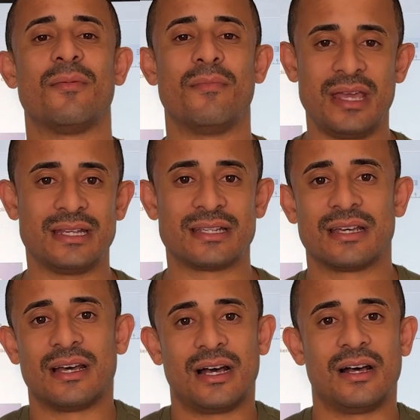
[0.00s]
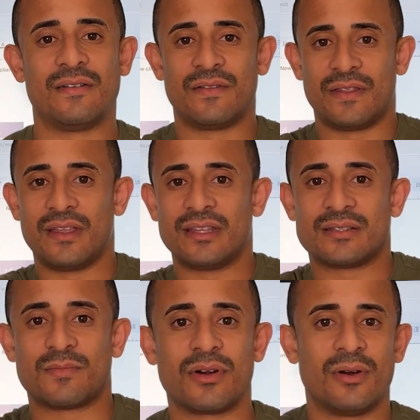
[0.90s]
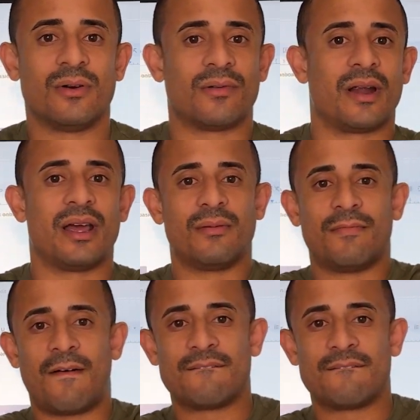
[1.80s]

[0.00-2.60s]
the meat of this program.